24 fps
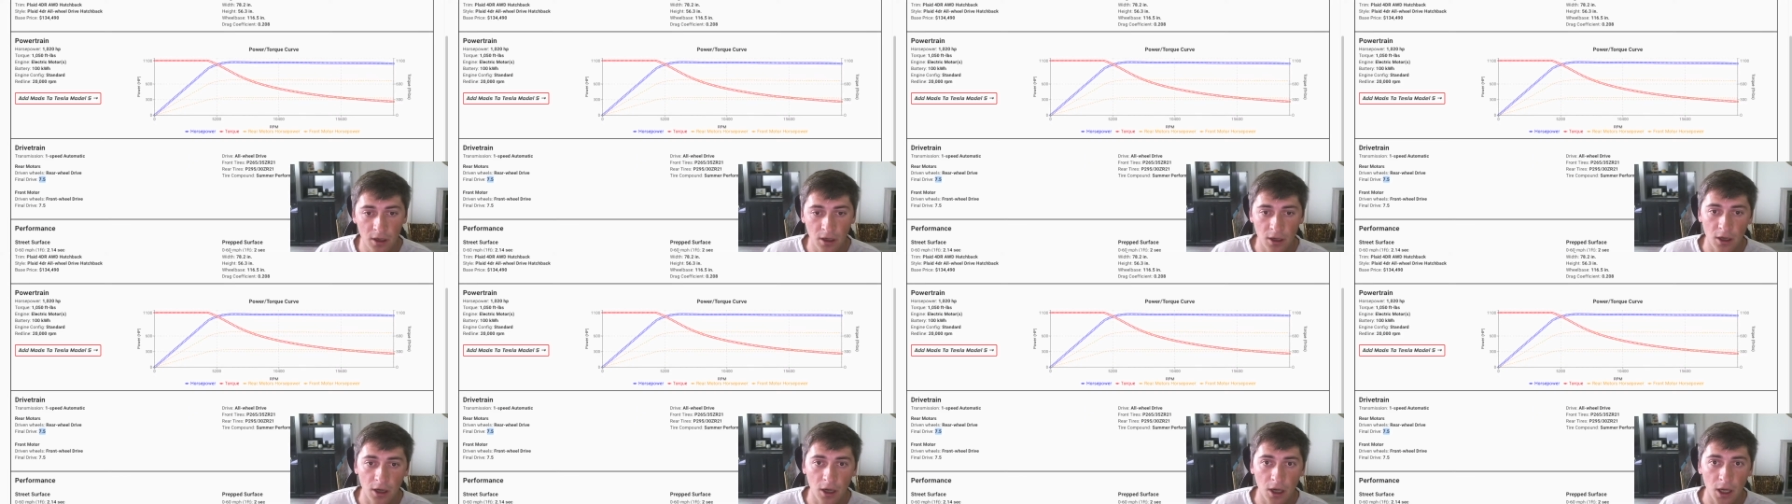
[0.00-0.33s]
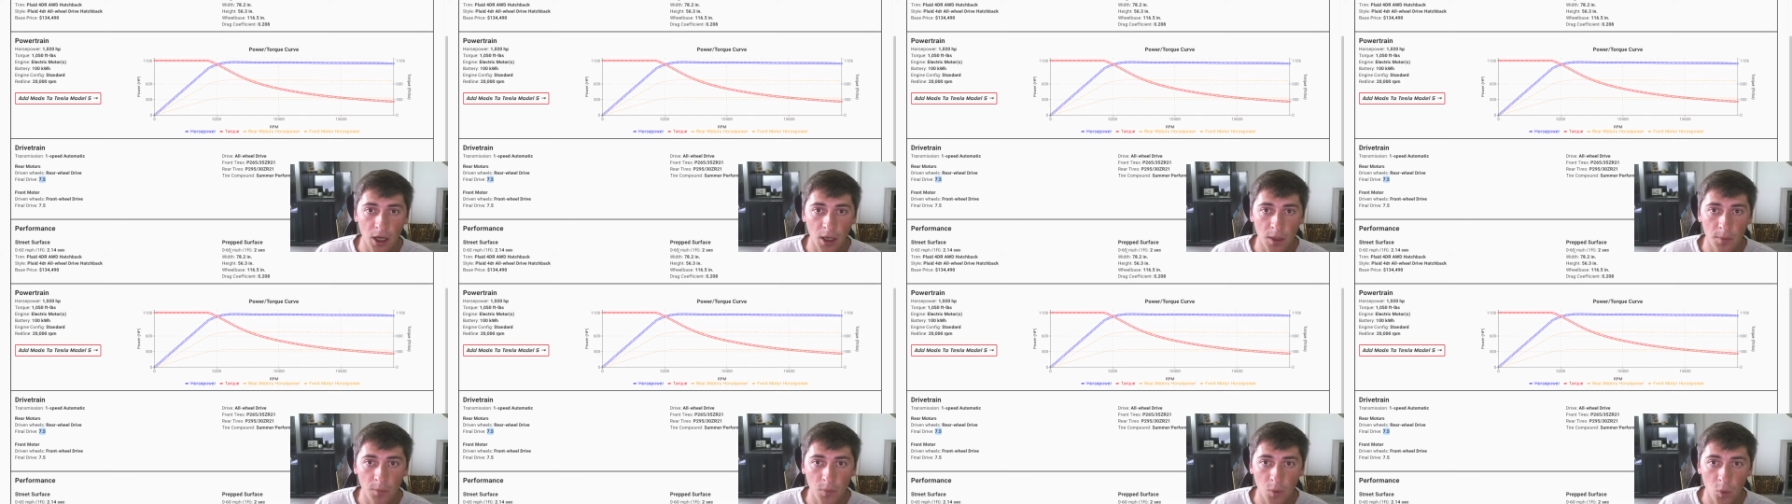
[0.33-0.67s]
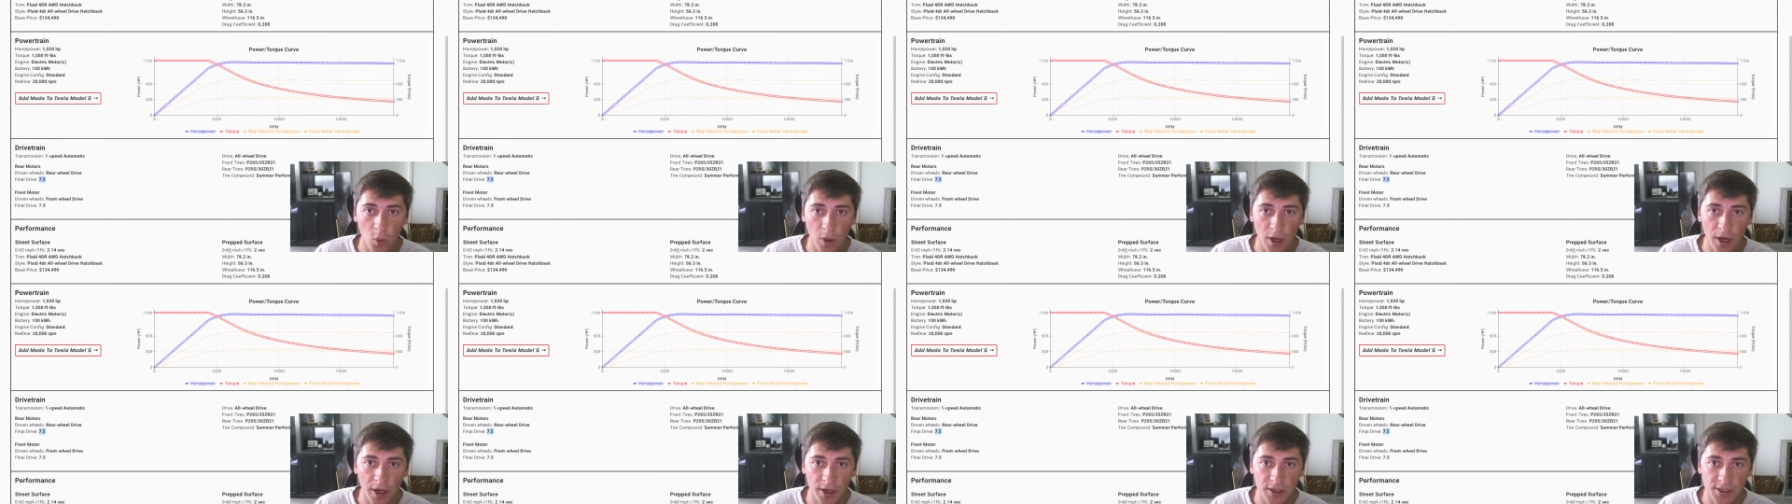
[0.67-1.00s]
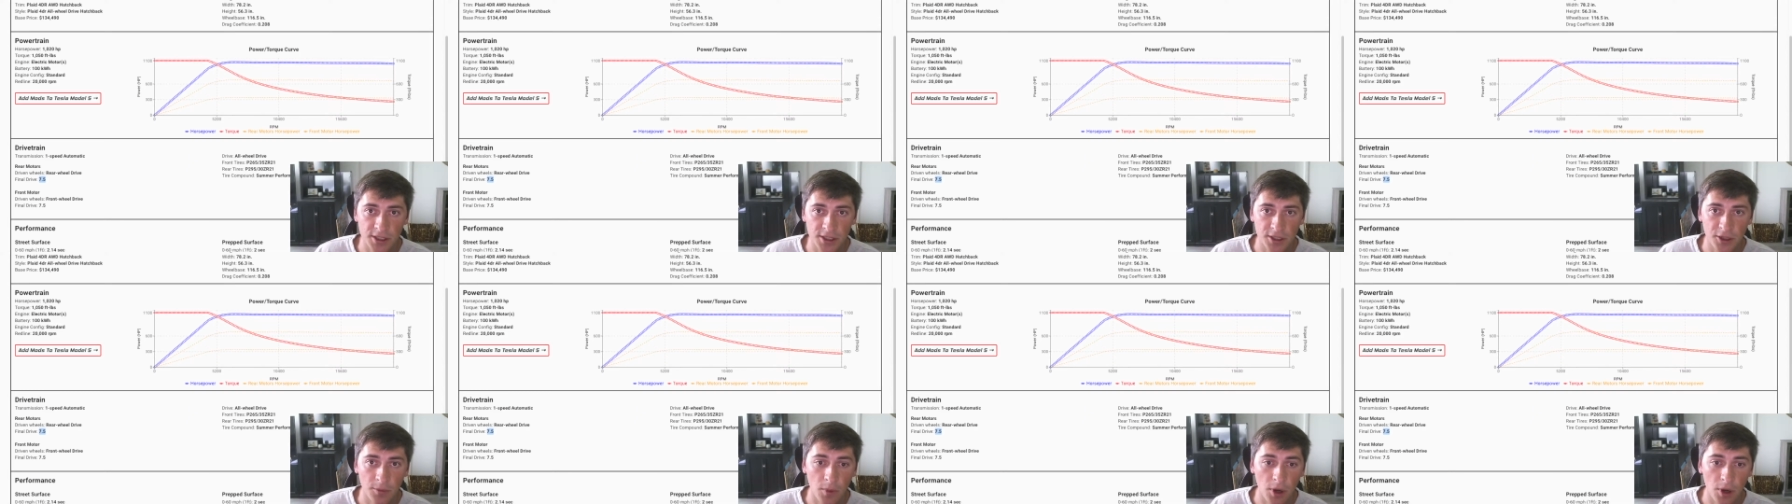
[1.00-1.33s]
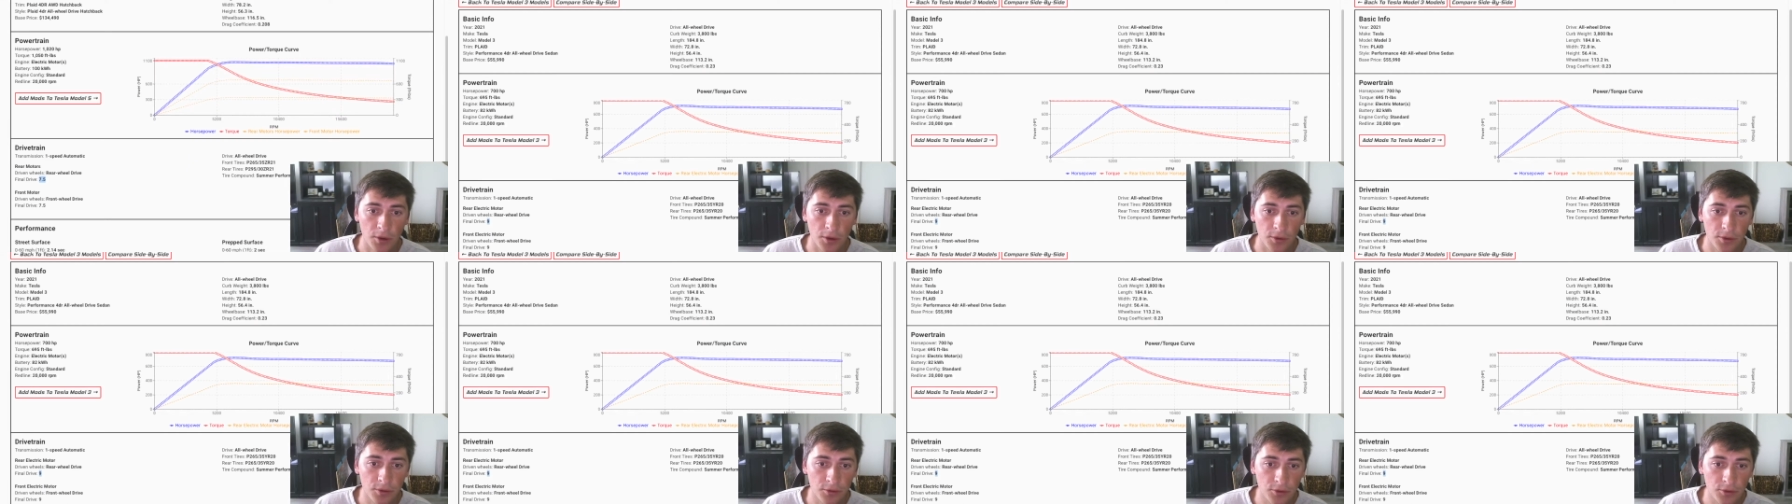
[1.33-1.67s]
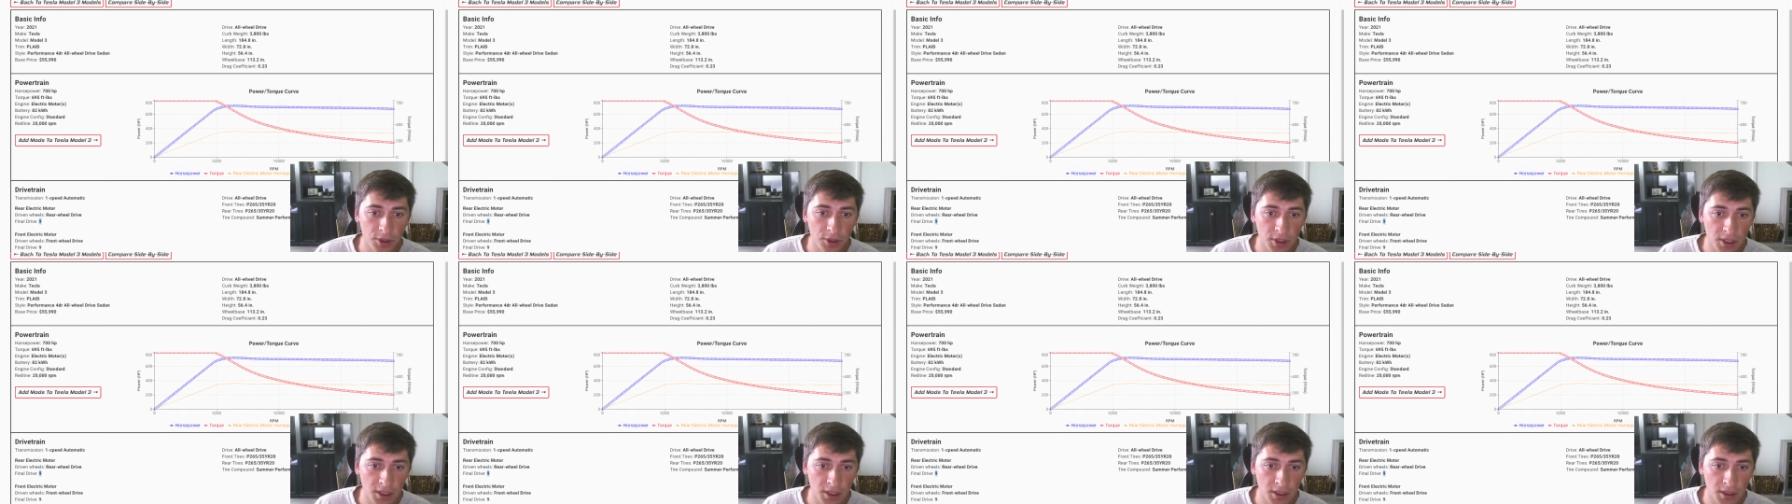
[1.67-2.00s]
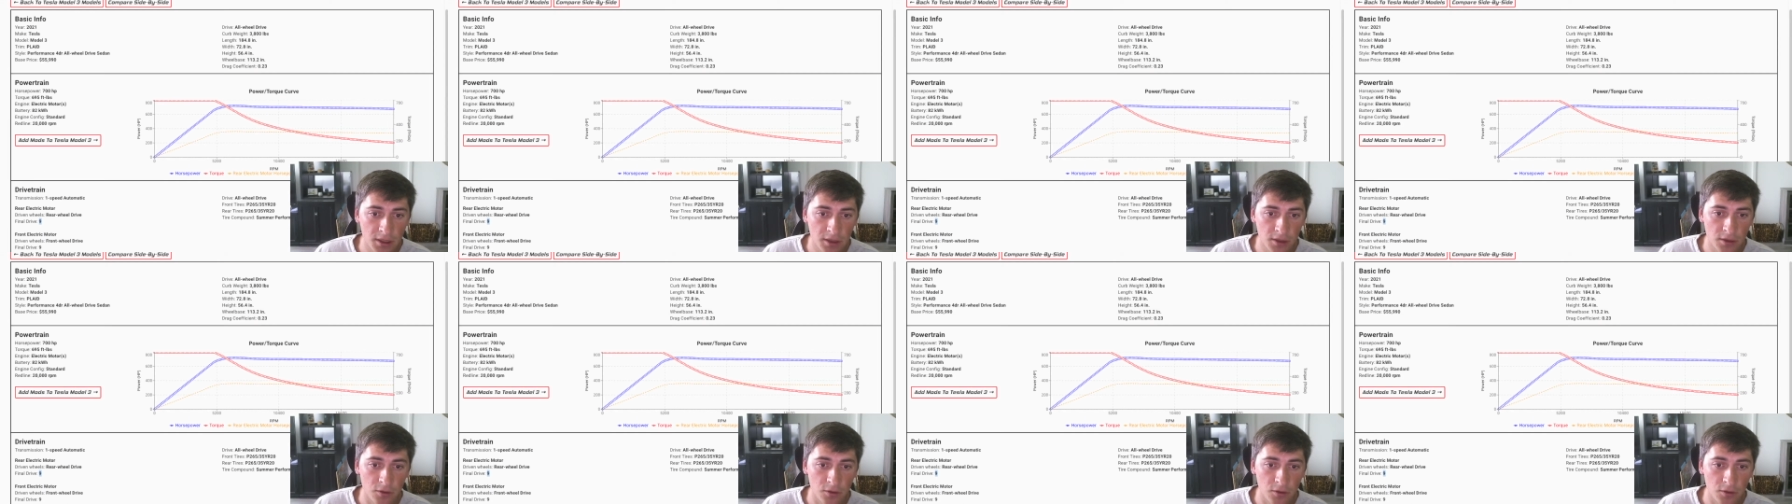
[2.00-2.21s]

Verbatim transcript: Um, whereas in our Model three,